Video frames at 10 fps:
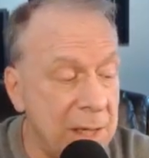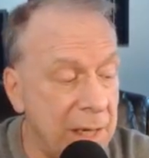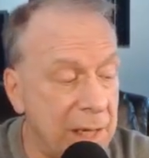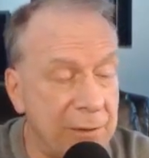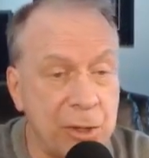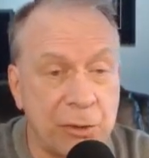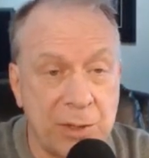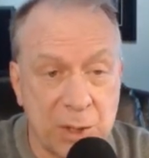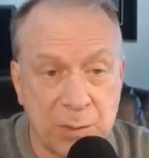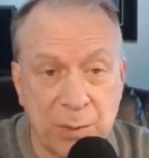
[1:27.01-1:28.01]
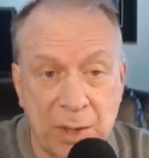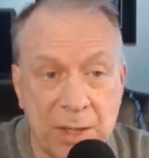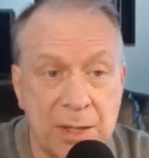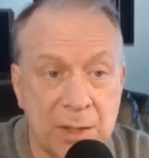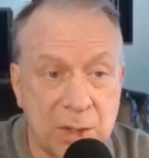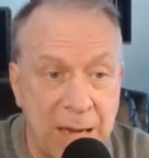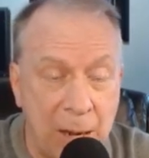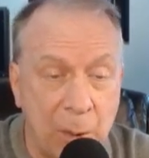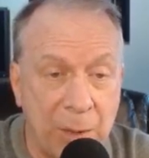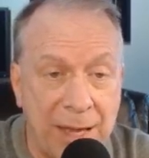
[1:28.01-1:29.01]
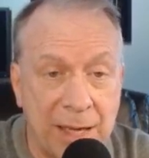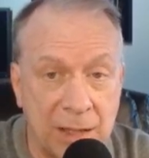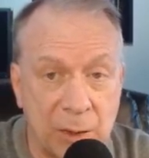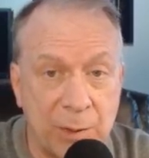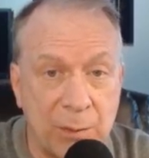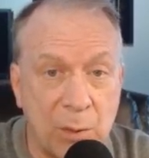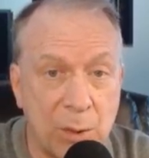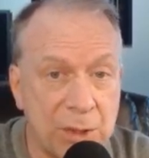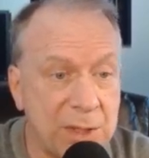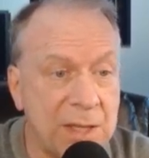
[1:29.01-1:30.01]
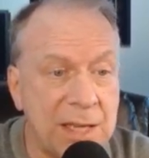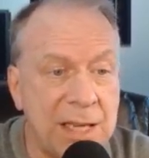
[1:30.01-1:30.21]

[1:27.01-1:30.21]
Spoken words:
and eventually to spread south and a little bit more to the